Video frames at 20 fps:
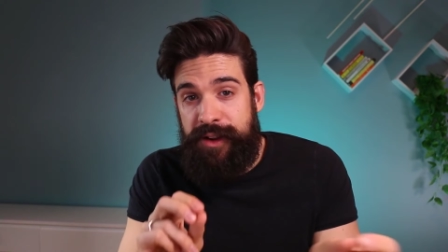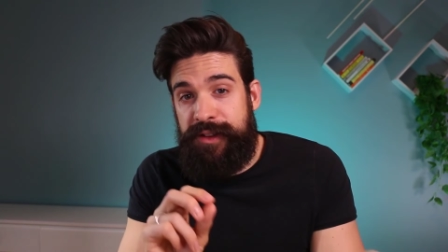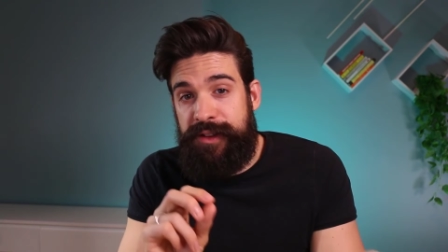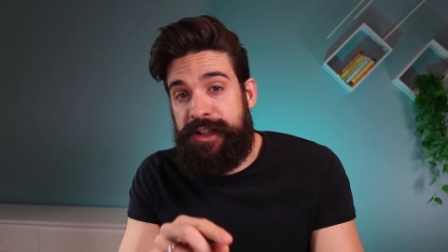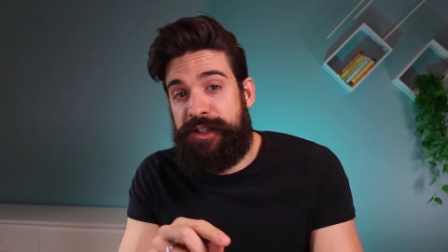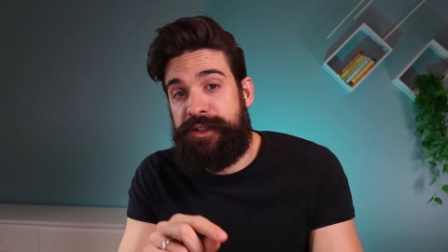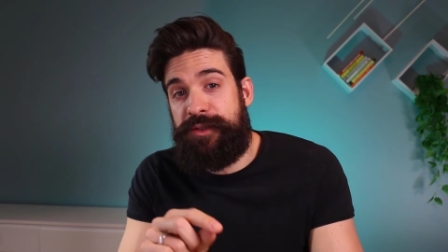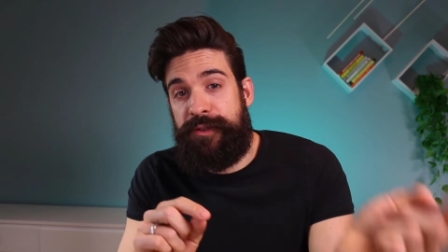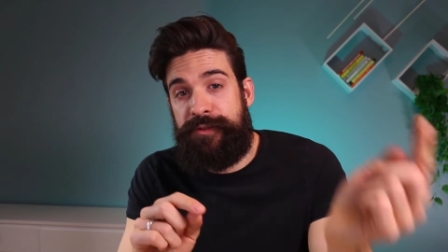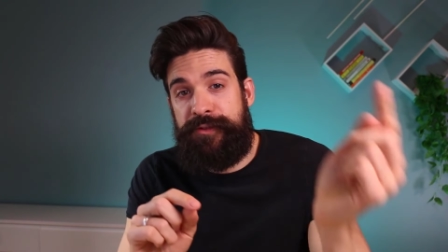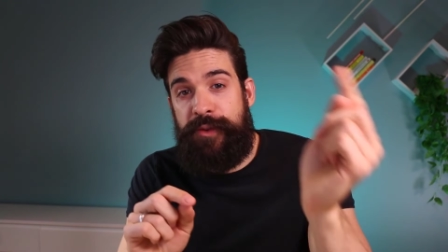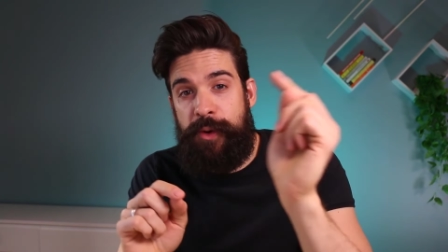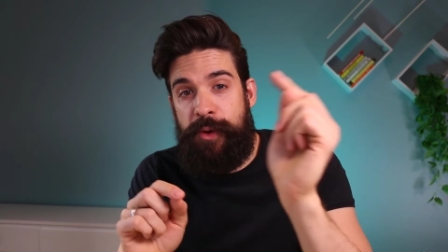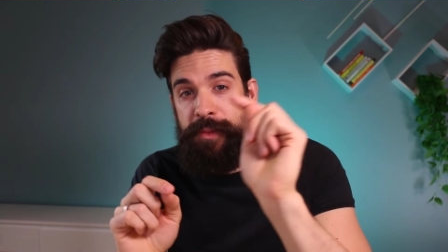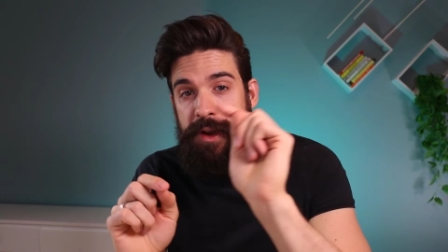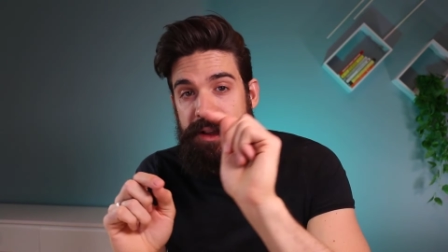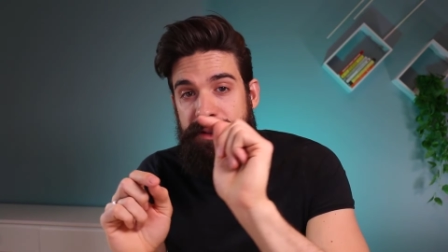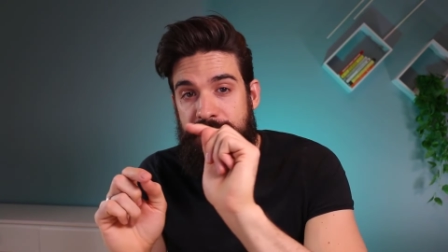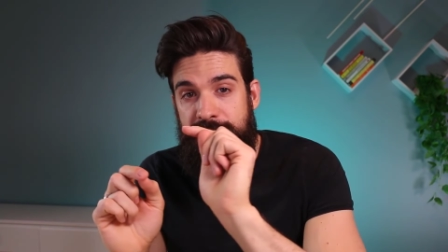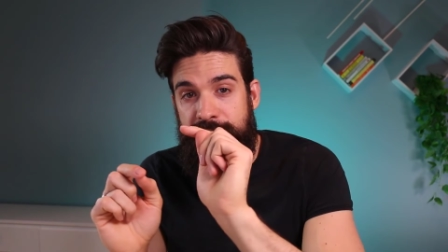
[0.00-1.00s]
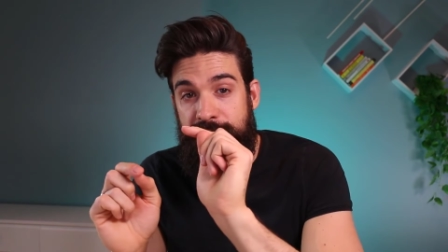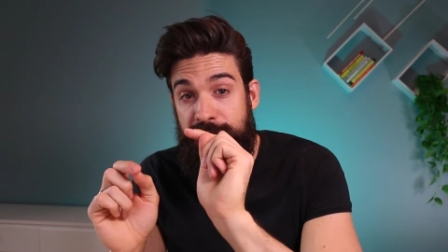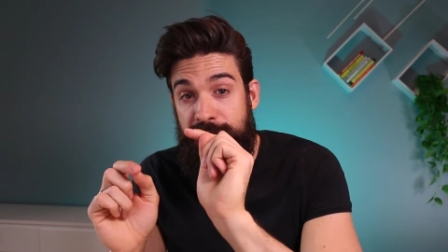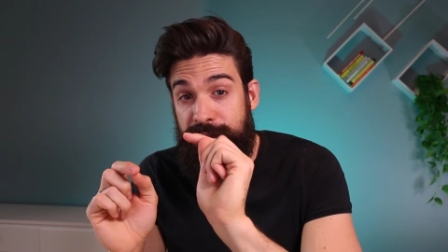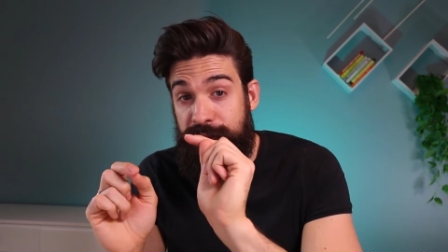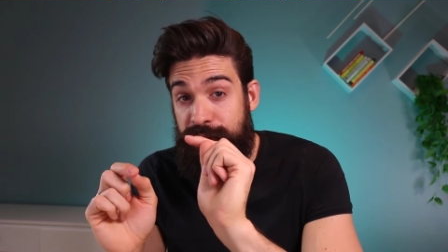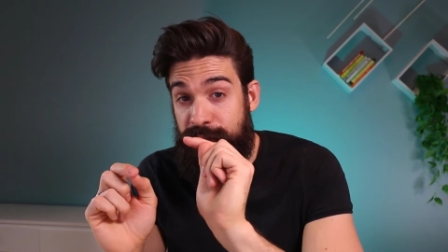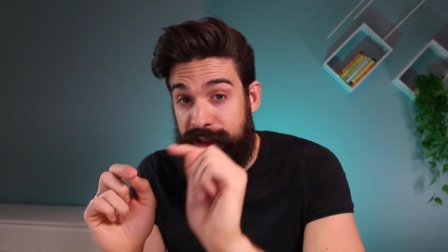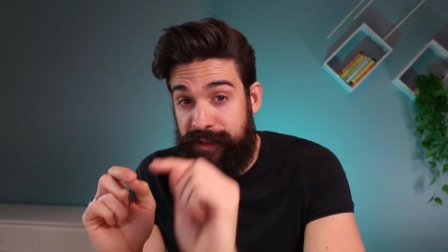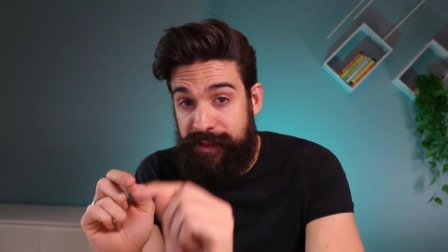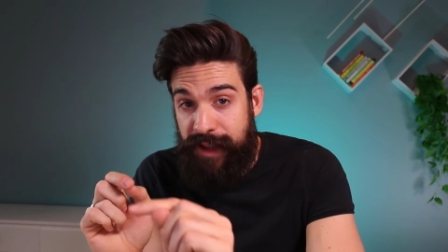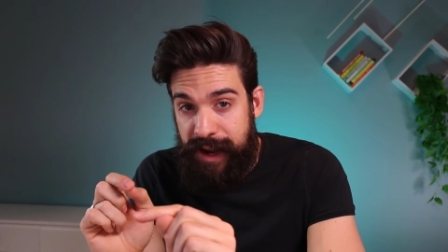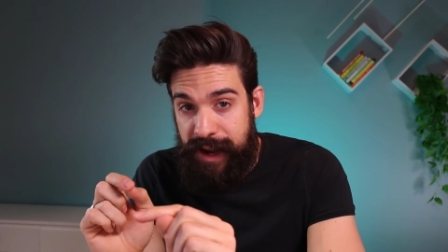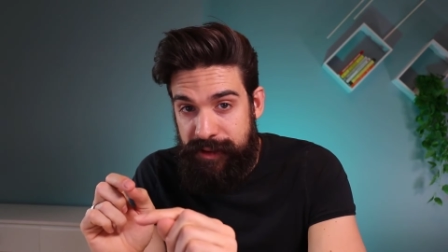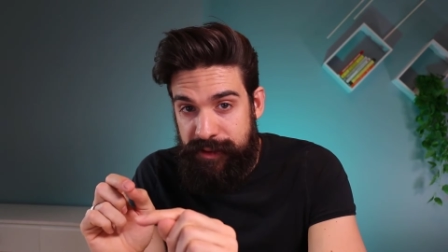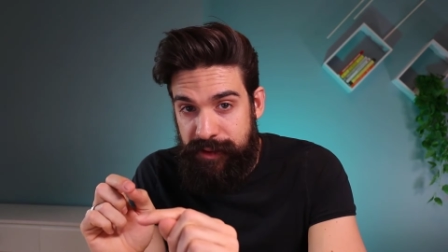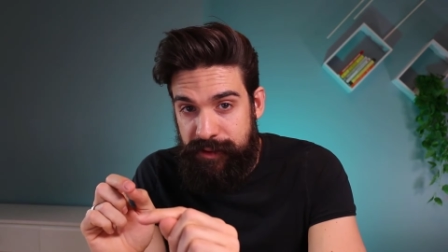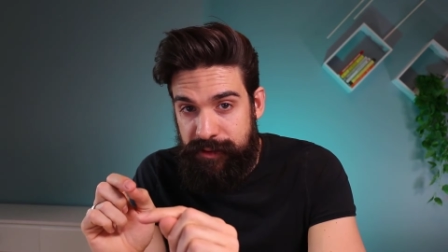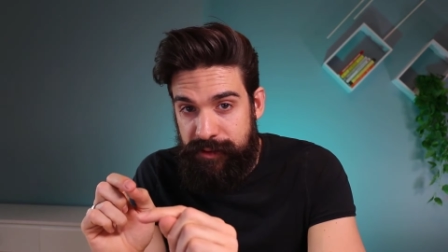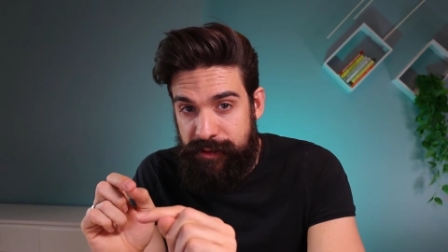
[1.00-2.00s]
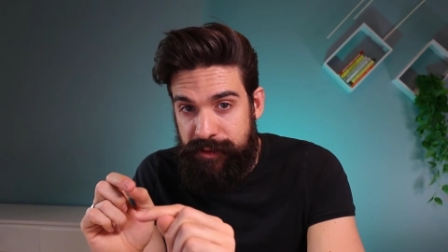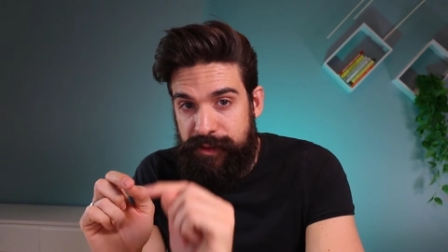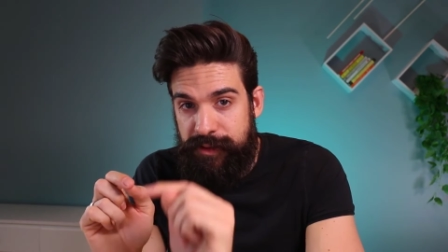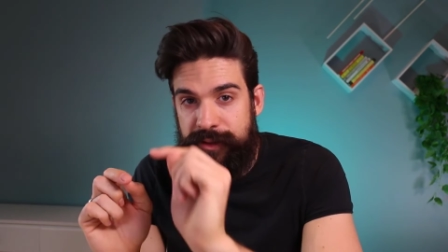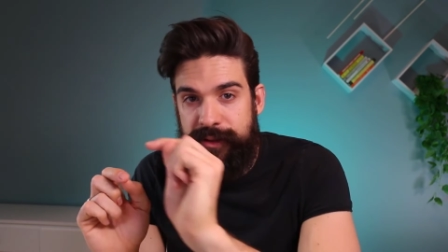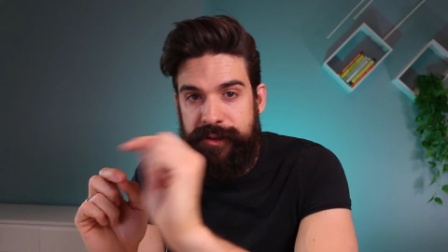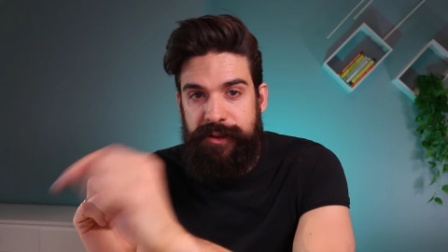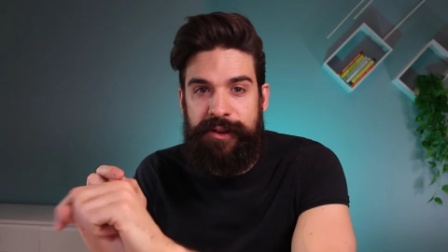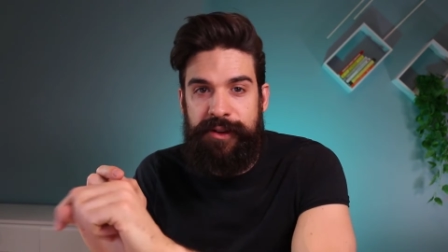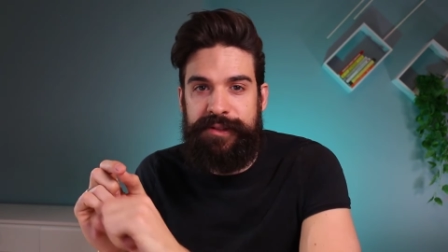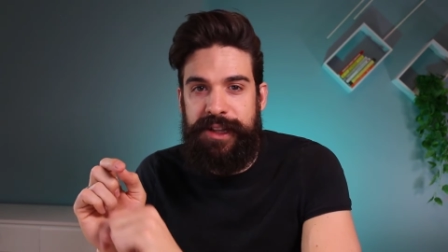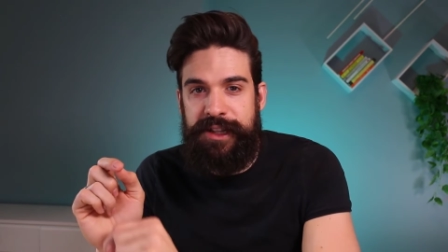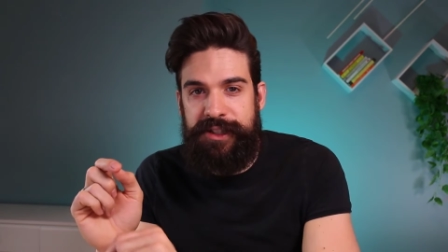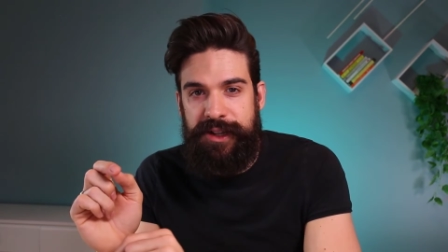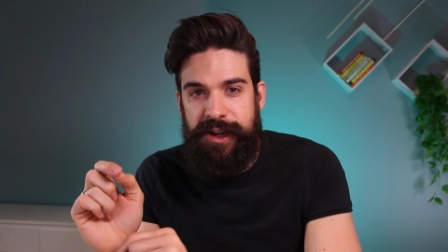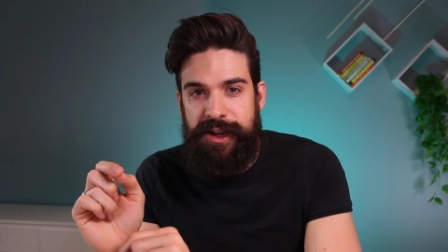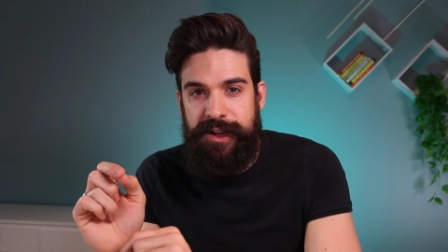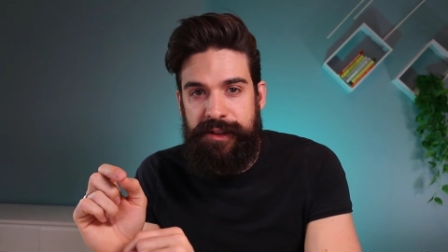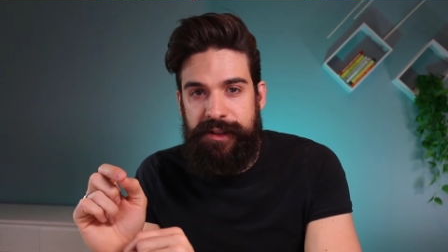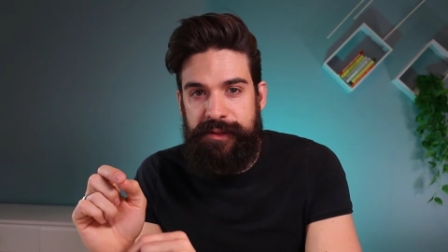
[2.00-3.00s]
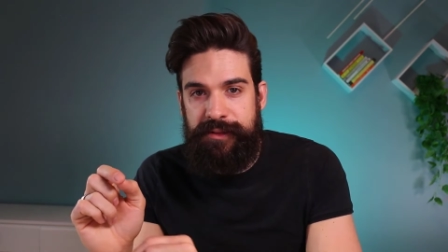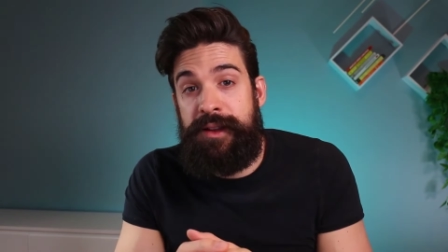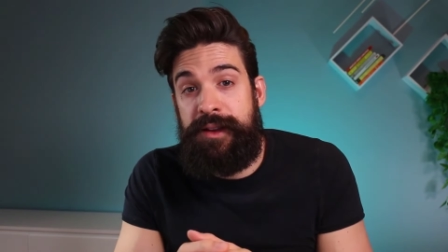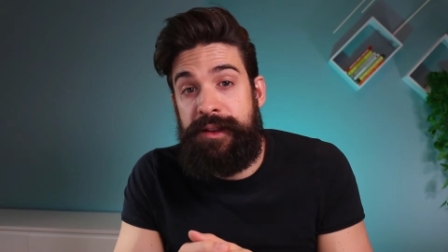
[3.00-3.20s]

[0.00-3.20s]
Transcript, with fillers: conditional formatting to the title of that chart.